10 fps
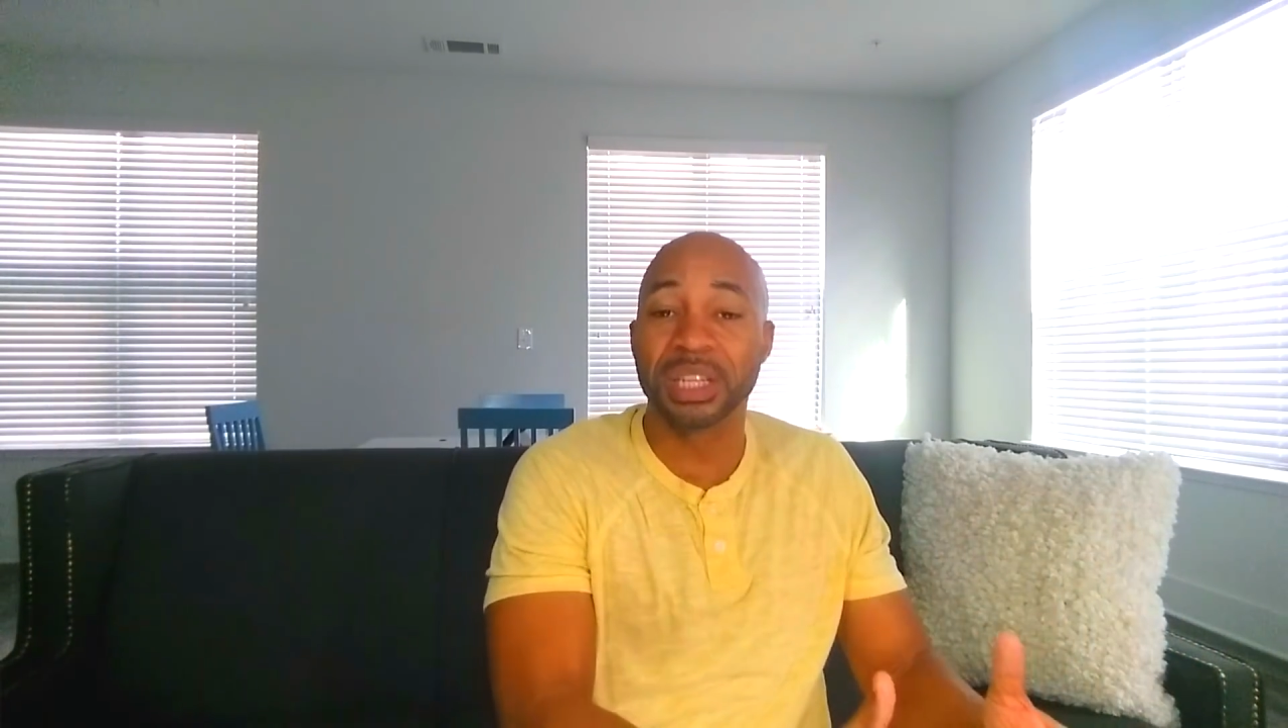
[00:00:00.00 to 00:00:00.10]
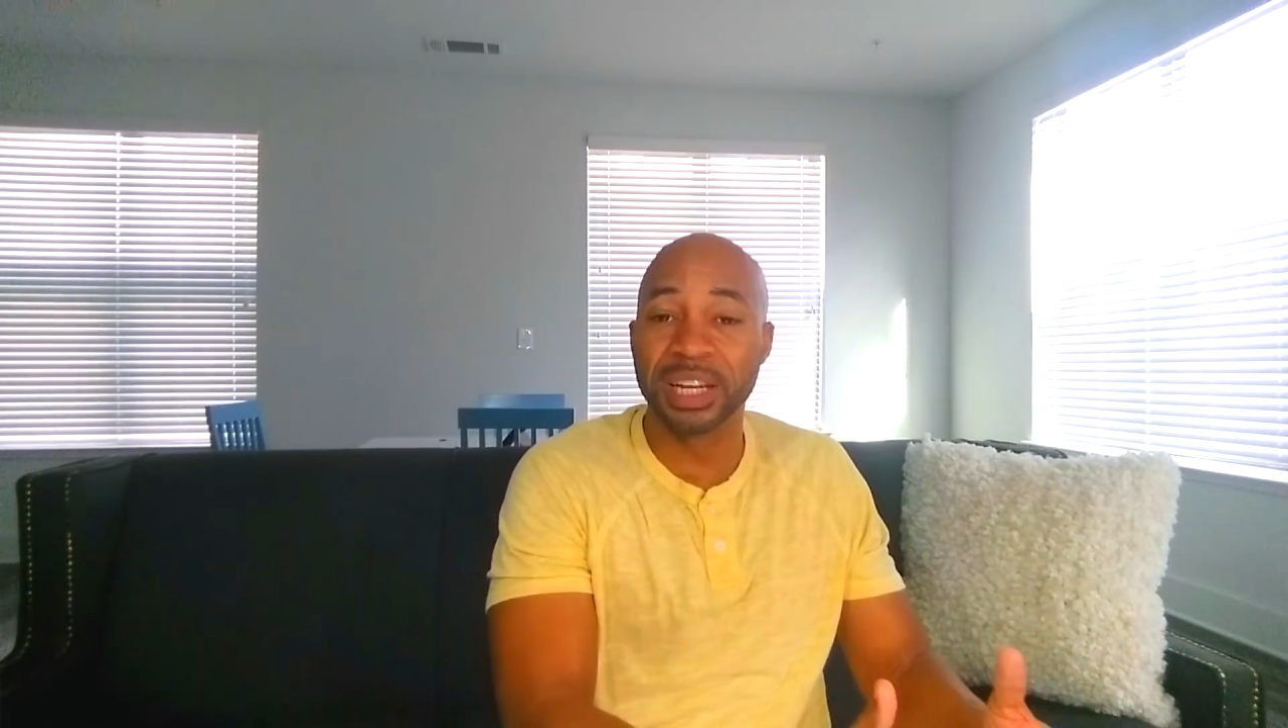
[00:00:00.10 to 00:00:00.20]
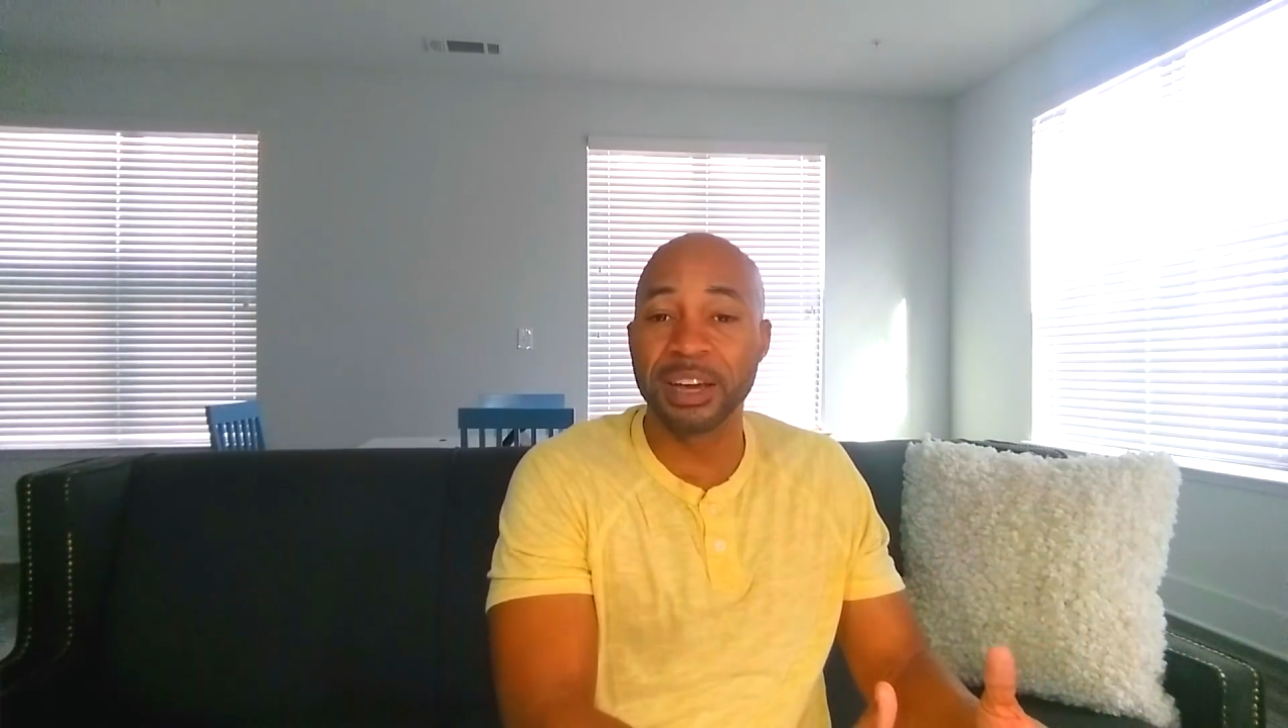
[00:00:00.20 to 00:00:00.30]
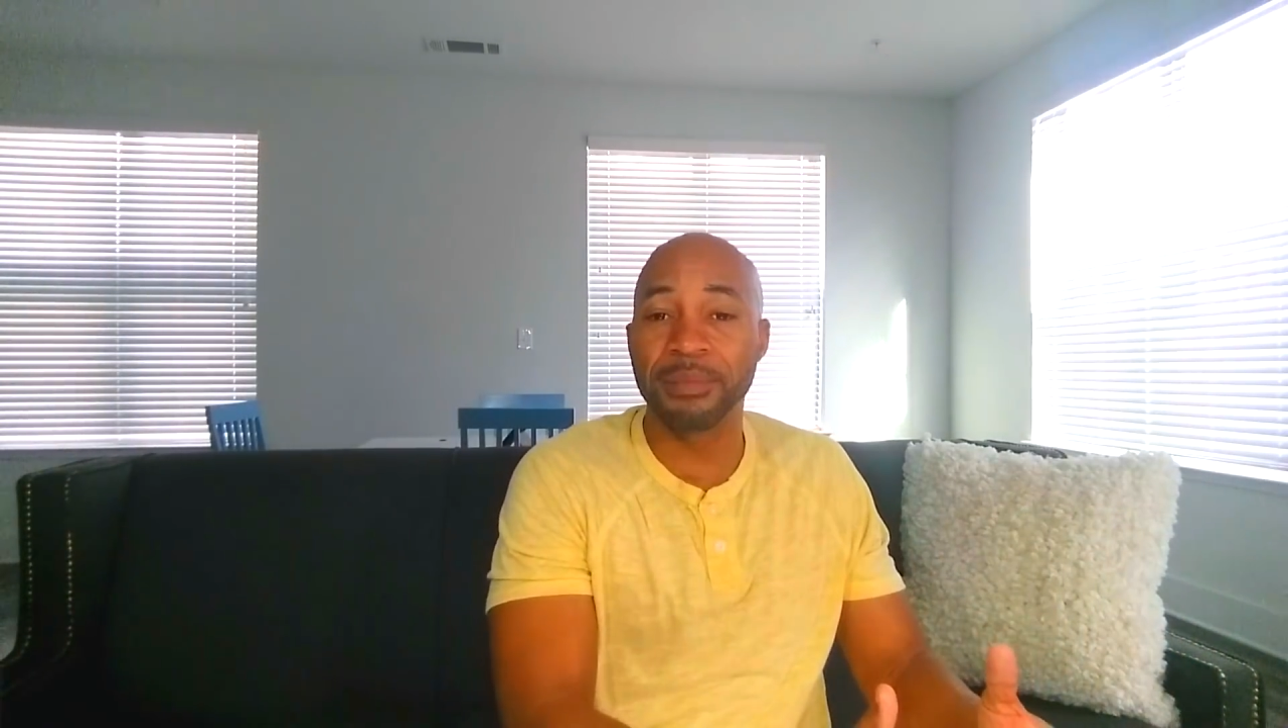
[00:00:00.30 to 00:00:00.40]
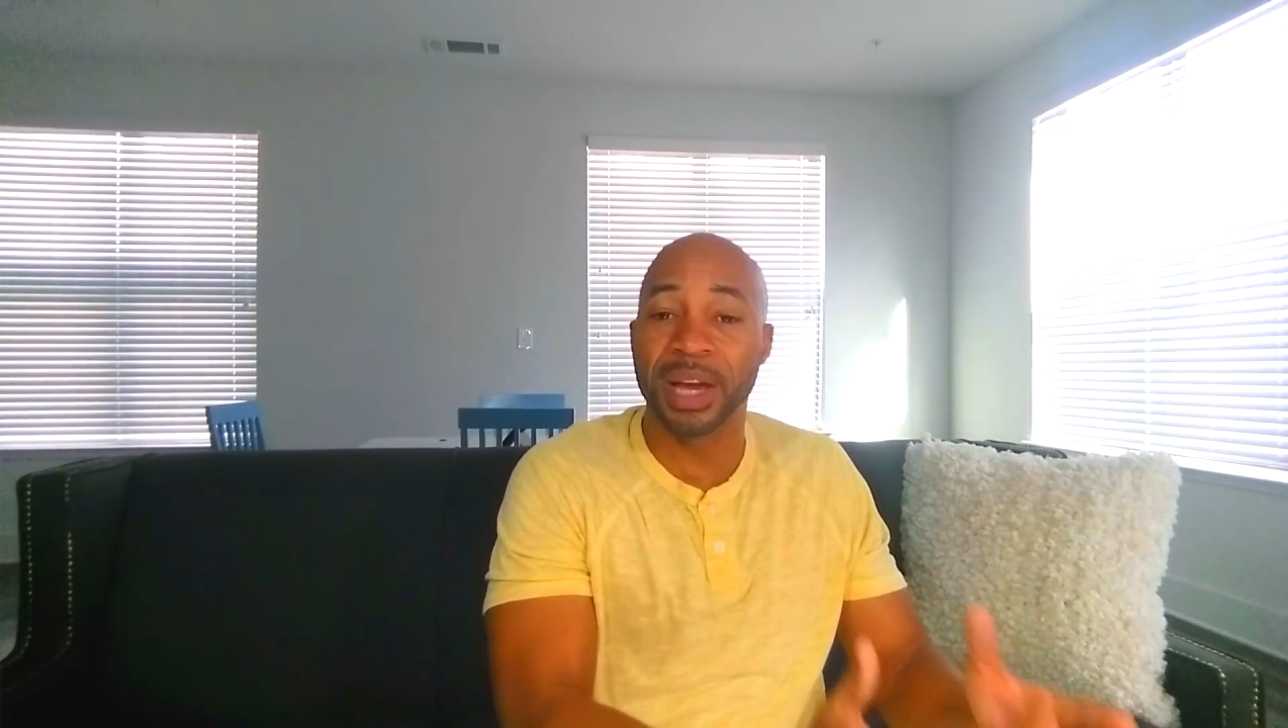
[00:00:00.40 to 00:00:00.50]
to
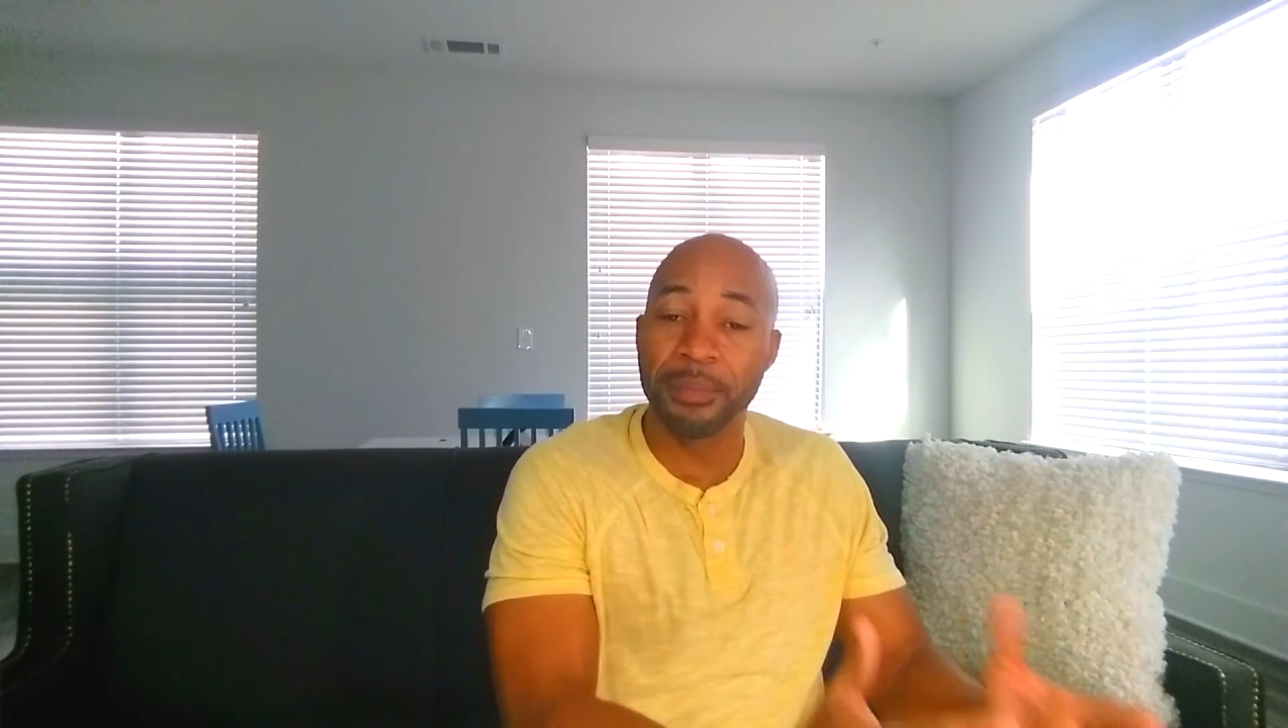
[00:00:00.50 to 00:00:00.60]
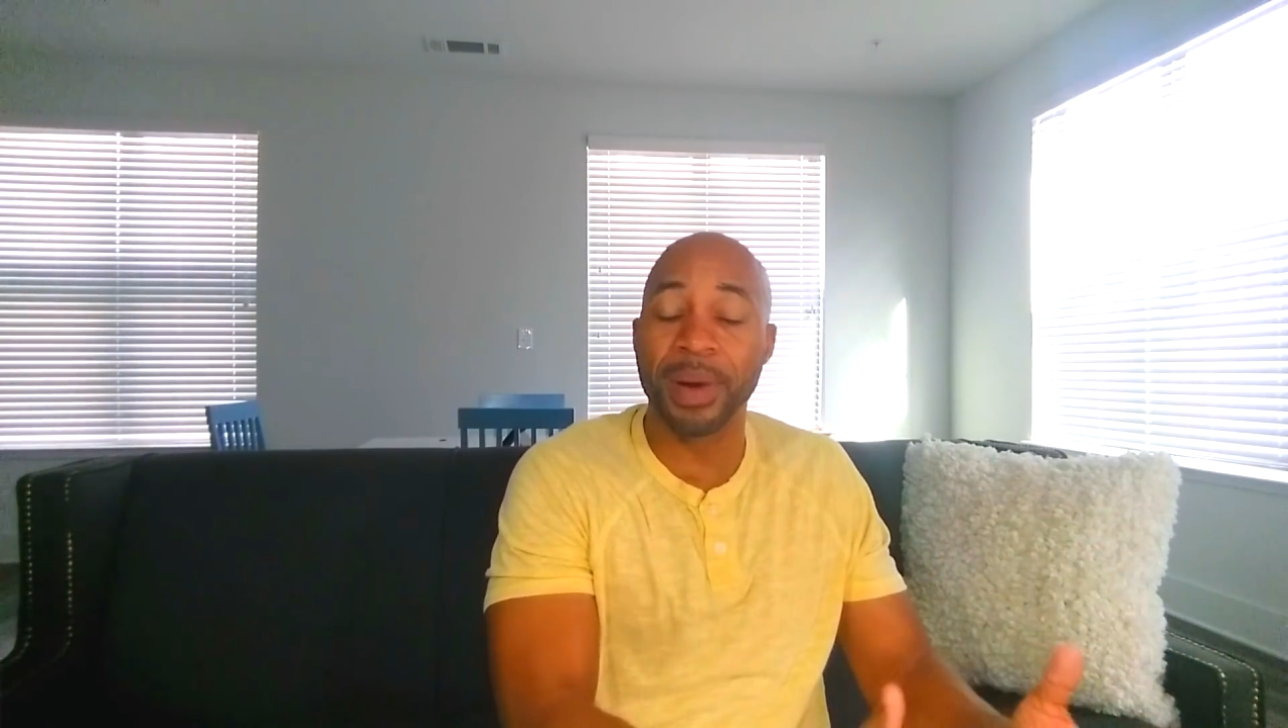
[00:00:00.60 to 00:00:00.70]
leave me a